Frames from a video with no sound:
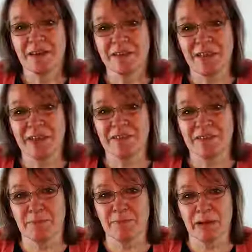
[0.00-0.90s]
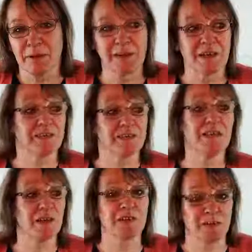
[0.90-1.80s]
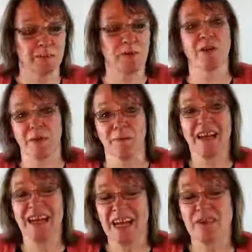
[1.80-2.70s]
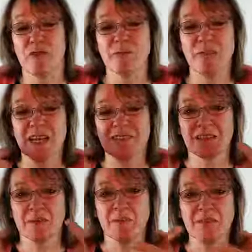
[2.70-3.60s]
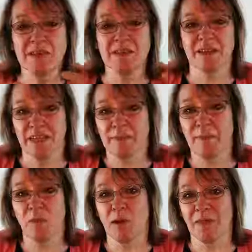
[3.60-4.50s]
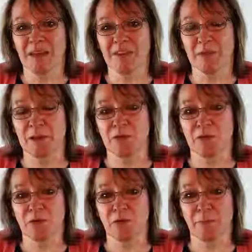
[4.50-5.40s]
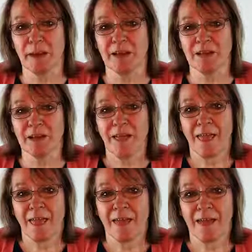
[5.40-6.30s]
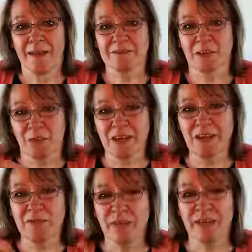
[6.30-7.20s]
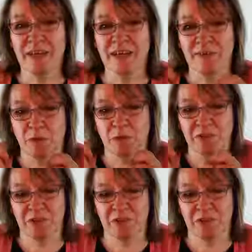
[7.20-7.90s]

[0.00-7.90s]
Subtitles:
that is even better, because then if they look at the program, it reminds them immediately about what that speech was all about. So think very carefully, what's the